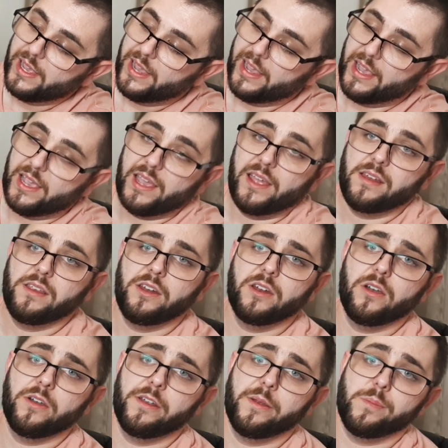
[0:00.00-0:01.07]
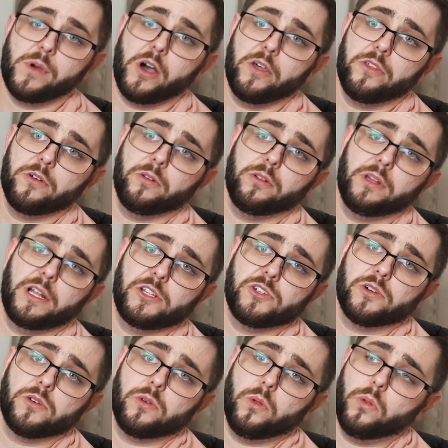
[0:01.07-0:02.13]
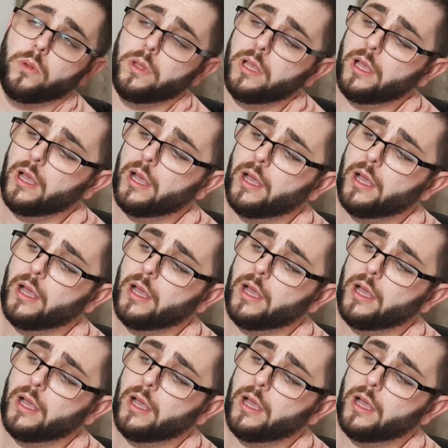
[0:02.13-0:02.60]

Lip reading: And, in my other electrical